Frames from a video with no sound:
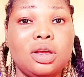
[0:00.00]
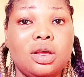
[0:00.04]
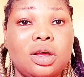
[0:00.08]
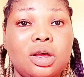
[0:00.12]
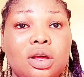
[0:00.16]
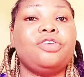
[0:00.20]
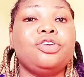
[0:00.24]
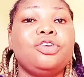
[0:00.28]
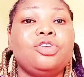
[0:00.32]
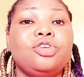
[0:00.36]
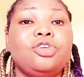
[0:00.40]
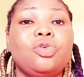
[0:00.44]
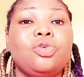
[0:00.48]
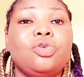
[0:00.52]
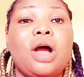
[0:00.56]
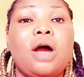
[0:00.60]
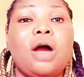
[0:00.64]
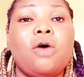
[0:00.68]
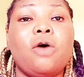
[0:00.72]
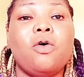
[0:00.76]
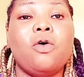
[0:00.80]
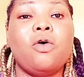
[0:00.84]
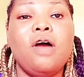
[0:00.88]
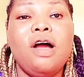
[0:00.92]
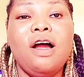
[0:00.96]
I don't really know
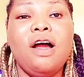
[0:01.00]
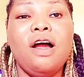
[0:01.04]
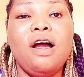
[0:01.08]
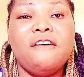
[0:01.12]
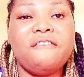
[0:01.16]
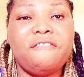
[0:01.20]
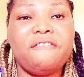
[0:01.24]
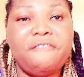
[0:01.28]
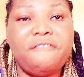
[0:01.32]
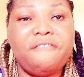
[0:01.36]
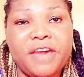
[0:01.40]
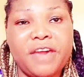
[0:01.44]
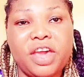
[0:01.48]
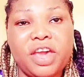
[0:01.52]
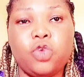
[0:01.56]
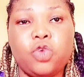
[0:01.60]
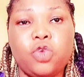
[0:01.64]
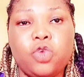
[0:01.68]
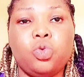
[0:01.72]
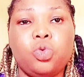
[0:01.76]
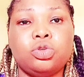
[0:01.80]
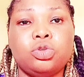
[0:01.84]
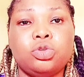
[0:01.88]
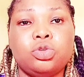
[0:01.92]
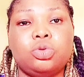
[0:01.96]
how fair
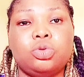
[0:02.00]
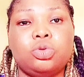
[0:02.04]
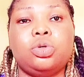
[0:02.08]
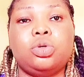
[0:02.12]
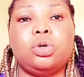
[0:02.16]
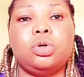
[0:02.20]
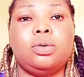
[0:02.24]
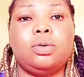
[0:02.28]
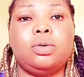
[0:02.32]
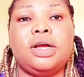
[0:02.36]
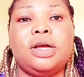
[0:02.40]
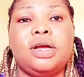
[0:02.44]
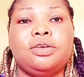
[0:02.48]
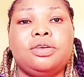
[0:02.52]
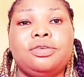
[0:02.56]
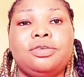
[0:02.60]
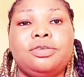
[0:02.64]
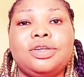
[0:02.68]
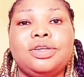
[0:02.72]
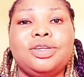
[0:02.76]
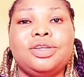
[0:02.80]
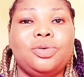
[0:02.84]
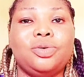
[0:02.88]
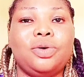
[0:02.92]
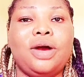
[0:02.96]
you want to go. I
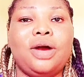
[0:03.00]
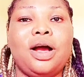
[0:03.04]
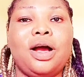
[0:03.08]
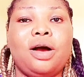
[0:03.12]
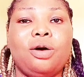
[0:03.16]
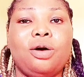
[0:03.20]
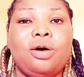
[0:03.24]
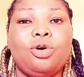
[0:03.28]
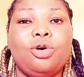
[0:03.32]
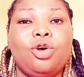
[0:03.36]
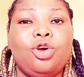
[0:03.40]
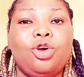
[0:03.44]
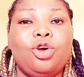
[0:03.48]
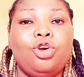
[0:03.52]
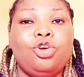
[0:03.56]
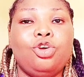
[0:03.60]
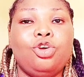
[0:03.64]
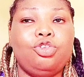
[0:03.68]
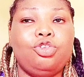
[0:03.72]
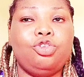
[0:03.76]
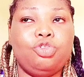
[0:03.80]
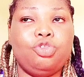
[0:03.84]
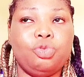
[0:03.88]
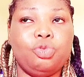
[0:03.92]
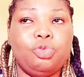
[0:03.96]
don't really know how
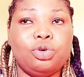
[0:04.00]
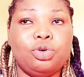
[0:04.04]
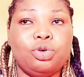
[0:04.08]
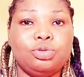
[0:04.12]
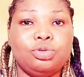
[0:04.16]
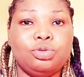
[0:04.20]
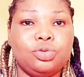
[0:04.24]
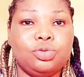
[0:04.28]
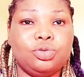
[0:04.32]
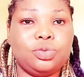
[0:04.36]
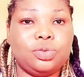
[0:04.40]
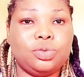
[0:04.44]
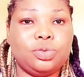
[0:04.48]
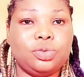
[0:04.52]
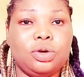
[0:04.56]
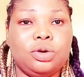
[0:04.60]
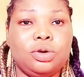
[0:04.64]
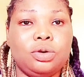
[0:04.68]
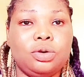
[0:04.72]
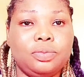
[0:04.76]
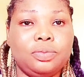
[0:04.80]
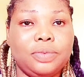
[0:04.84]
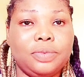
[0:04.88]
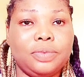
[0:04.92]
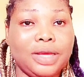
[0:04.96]
you want
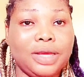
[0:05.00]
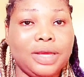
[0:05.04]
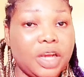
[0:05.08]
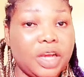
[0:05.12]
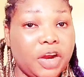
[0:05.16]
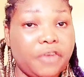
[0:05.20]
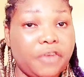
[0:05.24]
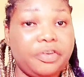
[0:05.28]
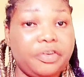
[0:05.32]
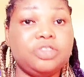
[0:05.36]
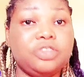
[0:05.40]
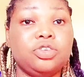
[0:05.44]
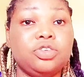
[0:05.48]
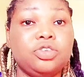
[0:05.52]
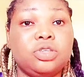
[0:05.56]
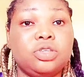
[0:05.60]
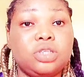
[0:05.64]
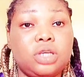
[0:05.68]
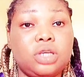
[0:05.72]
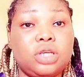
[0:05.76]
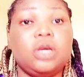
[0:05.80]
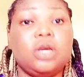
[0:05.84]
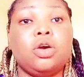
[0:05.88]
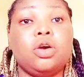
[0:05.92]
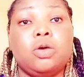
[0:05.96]
to increase your
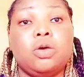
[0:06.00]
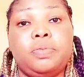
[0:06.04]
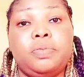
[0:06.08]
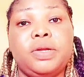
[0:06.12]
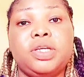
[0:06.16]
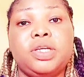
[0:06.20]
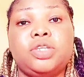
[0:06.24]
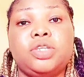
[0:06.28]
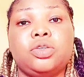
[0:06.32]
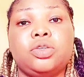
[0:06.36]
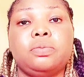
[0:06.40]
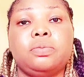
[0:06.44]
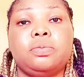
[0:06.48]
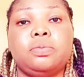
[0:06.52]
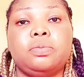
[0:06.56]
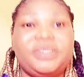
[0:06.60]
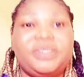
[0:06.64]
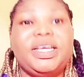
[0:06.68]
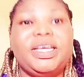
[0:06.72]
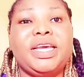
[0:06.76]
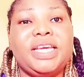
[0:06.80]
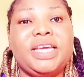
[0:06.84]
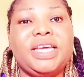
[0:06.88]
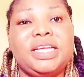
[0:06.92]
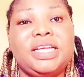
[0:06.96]
skin complexion, but
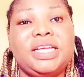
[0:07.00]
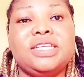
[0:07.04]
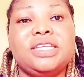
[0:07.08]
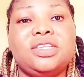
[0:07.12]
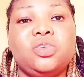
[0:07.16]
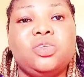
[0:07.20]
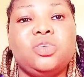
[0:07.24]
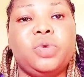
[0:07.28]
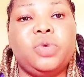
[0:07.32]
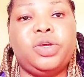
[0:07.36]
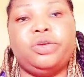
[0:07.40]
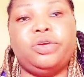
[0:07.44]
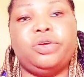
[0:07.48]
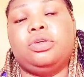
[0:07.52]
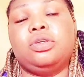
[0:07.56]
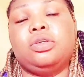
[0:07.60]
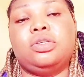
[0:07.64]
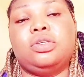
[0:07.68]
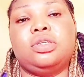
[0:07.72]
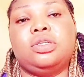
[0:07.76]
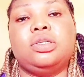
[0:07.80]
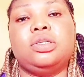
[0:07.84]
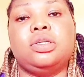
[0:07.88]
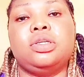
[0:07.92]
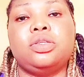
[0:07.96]
take it easy when you're
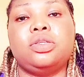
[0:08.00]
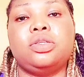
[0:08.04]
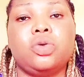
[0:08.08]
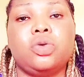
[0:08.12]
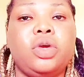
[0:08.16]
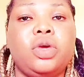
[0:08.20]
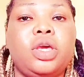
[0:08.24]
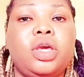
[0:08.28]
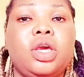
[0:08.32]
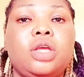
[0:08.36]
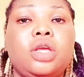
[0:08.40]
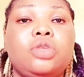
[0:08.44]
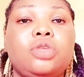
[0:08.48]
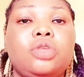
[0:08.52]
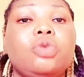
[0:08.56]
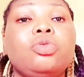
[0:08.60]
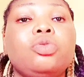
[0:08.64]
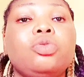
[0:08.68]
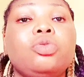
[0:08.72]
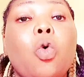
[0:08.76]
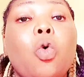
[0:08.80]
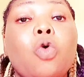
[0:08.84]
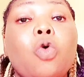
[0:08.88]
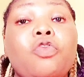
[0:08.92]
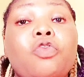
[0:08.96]
using it, okay?
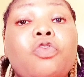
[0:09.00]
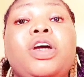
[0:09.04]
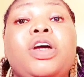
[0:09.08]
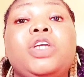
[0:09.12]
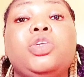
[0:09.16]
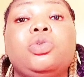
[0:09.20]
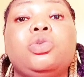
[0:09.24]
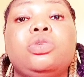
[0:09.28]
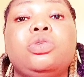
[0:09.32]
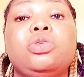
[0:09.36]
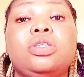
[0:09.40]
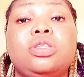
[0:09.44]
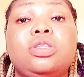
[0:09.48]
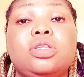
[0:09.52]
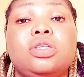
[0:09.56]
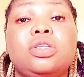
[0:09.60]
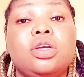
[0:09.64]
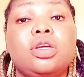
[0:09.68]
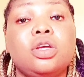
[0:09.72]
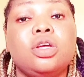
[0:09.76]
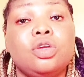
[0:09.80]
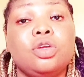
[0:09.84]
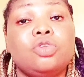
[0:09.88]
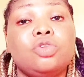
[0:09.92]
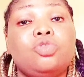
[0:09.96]
Don't overuse it,
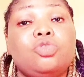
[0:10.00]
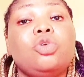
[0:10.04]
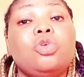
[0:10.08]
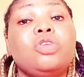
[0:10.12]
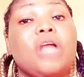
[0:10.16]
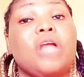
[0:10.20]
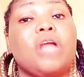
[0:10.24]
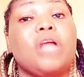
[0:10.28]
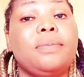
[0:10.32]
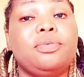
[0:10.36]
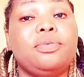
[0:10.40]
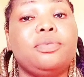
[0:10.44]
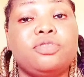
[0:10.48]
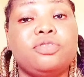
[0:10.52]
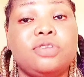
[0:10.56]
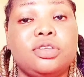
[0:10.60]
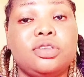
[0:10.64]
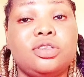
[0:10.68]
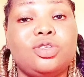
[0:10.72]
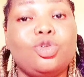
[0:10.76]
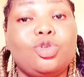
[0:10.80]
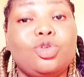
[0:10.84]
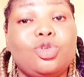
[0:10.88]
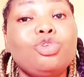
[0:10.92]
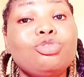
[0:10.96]
don't abuse
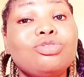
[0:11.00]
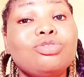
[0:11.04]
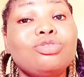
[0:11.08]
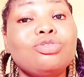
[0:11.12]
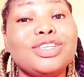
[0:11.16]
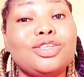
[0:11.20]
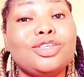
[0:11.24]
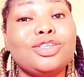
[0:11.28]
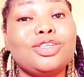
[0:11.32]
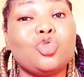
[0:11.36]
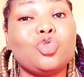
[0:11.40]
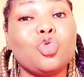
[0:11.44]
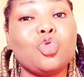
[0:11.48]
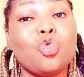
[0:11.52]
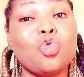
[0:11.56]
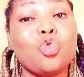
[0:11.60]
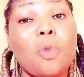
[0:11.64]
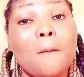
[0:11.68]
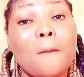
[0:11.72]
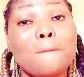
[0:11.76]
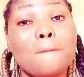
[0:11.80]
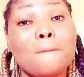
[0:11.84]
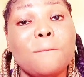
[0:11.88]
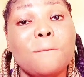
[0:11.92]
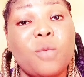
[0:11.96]
it, don't use it
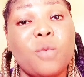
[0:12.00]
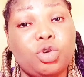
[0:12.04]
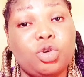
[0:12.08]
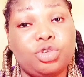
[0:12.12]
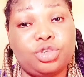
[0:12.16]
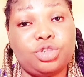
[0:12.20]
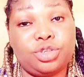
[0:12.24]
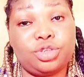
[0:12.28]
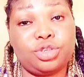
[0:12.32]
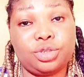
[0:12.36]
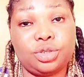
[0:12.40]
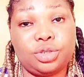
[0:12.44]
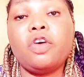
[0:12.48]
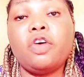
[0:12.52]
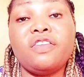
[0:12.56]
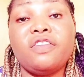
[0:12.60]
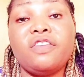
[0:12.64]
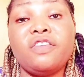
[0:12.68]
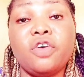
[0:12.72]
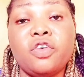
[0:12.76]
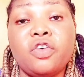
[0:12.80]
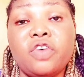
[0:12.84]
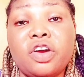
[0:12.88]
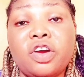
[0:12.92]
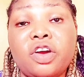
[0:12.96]
too much.
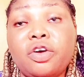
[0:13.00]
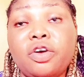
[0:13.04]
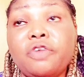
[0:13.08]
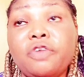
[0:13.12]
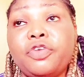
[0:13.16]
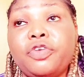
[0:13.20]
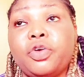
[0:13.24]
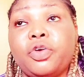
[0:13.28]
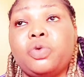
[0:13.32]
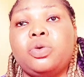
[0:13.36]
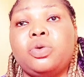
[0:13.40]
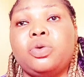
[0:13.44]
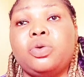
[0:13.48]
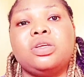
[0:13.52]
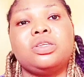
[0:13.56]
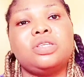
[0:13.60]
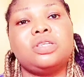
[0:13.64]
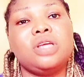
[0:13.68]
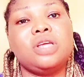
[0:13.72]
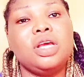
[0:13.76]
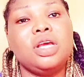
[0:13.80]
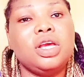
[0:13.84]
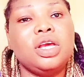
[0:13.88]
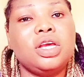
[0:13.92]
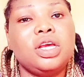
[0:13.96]
Overall view
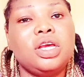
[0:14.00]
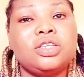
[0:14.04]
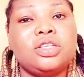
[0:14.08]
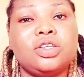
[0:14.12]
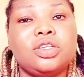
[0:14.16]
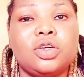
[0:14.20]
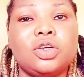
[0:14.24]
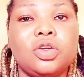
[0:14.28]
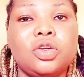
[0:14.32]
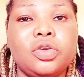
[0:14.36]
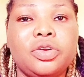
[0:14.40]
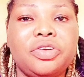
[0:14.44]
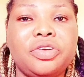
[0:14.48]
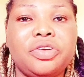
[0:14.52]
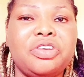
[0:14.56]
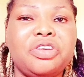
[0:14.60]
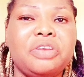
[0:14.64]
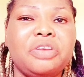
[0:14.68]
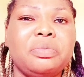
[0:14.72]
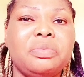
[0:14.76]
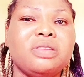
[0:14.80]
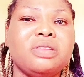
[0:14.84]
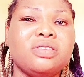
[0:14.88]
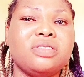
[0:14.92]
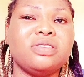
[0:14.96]
is it's a glowing
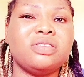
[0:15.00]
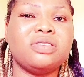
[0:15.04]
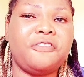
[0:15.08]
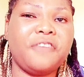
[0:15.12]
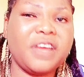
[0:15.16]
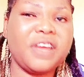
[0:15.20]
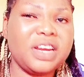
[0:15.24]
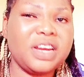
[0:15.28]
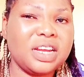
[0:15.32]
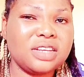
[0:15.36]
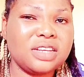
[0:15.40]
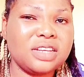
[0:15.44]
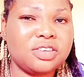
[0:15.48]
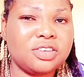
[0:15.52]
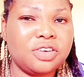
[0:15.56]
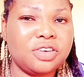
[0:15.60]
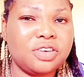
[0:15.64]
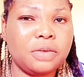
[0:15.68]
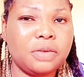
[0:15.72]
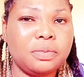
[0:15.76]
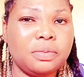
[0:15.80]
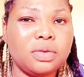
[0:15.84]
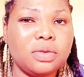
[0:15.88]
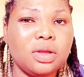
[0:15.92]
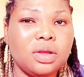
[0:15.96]
cream, it's a fairness
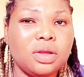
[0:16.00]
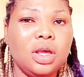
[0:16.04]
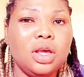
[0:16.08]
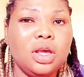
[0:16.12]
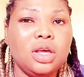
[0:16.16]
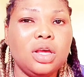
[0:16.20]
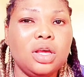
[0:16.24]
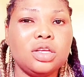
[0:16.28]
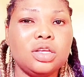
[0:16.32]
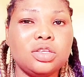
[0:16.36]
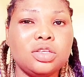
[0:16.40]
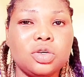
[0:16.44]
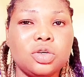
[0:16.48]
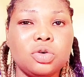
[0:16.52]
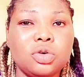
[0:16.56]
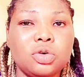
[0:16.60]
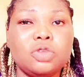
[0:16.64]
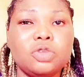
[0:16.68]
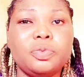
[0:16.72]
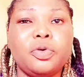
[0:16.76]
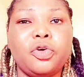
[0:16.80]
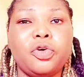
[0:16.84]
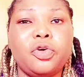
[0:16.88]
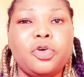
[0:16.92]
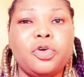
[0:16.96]
cream, it's
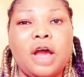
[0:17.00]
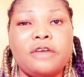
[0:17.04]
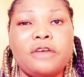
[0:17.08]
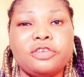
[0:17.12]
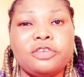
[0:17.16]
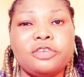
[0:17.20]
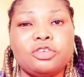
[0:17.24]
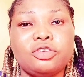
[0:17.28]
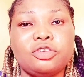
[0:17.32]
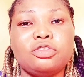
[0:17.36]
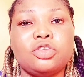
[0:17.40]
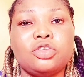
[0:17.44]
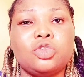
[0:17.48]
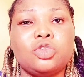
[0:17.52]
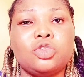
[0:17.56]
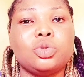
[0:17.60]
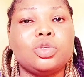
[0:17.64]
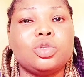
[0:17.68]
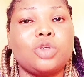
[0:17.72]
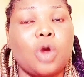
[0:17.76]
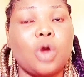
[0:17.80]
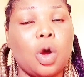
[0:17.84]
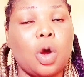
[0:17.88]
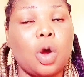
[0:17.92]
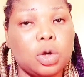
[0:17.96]
good, but you have to use it
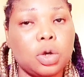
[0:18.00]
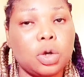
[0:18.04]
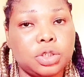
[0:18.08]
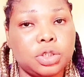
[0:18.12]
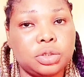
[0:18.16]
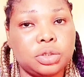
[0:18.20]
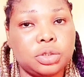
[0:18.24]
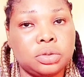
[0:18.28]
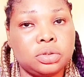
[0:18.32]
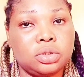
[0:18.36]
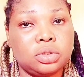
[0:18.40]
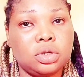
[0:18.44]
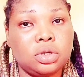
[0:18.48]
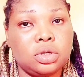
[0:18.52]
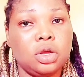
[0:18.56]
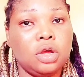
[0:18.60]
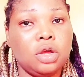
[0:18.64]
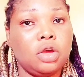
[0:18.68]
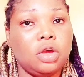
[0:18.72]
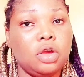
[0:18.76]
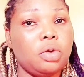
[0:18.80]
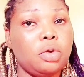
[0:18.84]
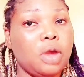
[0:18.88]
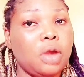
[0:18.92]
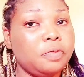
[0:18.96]
with caution.
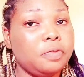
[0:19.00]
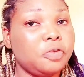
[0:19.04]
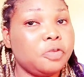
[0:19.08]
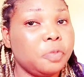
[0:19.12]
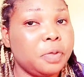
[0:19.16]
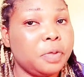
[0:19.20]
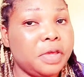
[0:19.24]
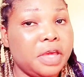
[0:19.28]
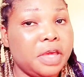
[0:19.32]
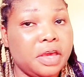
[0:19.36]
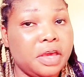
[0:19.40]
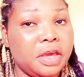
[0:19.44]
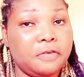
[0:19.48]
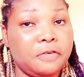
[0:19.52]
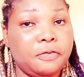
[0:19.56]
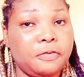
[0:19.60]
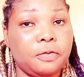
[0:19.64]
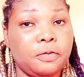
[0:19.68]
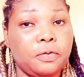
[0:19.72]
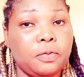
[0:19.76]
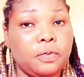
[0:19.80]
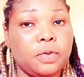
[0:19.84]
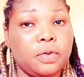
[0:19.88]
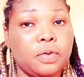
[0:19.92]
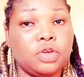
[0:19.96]
You have to be
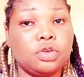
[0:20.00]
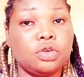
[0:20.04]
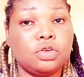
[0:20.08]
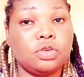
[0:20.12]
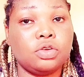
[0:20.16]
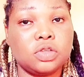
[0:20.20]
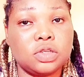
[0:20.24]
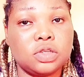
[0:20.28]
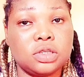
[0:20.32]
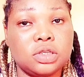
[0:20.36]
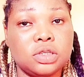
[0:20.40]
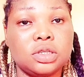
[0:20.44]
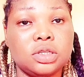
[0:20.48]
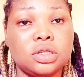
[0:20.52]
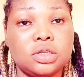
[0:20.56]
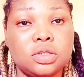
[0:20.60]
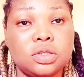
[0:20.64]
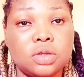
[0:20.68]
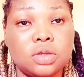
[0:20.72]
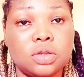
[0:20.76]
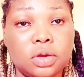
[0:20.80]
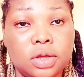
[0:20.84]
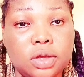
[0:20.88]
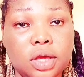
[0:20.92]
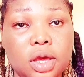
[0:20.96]
careful when you're using
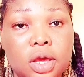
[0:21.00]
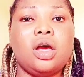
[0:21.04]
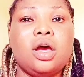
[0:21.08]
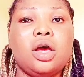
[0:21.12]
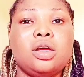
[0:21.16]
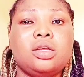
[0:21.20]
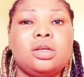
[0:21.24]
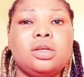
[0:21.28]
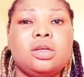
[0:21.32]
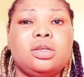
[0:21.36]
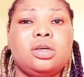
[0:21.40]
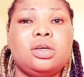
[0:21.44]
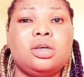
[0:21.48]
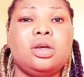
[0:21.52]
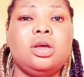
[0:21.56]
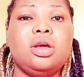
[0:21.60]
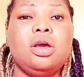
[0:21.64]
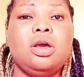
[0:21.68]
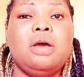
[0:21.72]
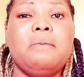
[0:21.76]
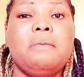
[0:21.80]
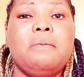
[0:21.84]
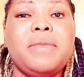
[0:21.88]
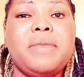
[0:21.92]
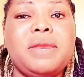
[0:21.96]
it, okay? And
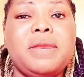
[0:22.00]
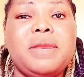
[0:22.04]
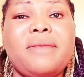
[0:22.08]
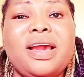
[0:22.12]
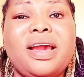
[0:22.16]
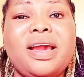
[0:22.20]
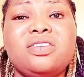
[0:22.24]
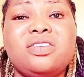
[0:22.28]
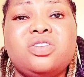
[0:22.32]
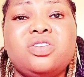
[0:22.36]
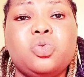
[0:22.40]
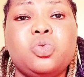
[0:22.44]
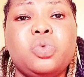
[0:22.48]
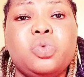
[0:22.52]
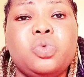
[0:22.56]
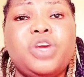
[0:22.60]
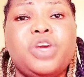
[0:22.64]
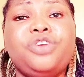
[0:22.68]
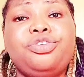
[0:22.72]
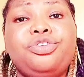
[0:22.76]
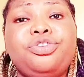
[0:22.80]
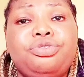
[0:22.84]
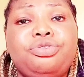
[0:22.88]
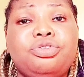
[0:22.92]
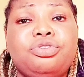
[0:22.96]
minimize the way
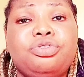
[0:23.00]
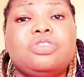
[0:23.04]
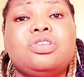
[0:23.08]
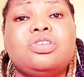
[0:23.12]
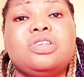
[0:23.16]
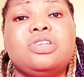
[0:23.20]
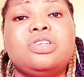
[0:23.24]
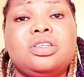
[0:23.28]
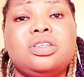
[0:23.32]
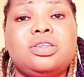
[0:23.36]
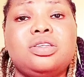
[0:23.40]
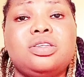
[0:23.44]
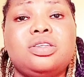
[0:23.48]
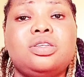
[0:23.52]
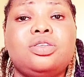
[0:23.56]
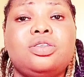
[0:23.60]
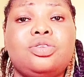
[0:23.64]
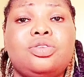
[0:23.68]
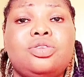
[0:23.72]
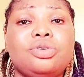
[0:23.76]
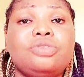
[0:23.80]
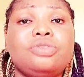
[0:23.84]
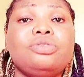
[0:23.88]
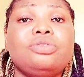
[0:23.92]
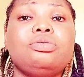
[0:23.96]
you use it.
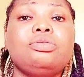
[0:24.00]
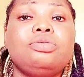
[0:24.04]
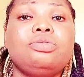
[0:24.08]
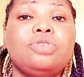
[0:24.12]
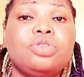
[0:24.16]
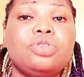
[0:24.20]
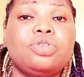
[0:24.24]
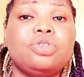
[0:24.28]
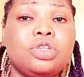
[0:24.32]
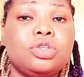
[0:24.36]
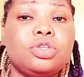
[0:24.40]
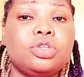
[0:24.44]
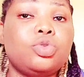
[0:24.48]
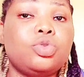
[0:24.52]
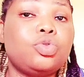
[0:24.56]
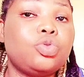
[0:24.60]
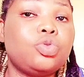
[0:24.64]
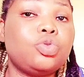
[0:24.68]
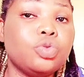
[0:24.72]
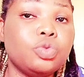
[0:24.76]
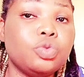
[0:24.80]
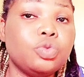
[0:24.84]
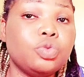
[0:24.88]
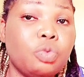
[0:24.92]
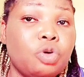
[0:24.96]
Don't use it
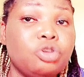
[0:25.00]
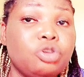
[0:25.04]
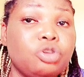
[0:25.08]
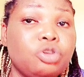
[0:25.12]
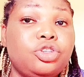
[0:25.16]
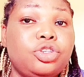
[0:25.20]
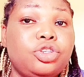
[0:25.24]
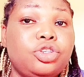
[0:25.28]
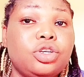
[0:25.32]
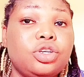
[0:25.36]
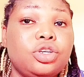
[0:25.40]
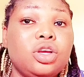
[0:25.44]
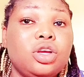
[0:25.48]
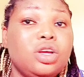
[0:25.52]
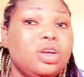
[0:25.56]
too much.